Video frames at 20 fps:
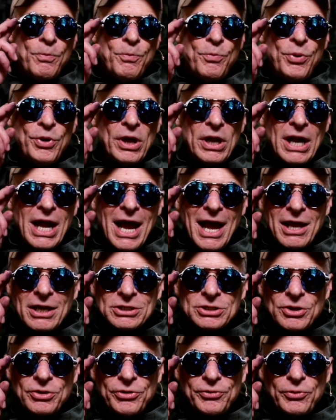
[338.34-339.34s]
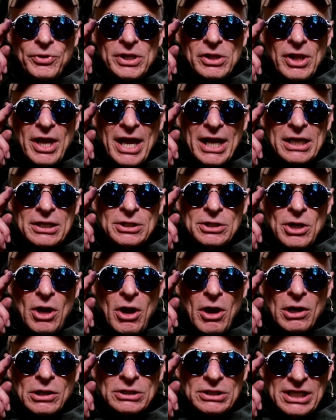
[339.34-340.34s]
But how does a three legged
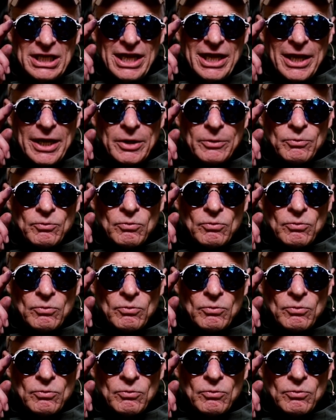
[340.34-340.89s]
dog dig?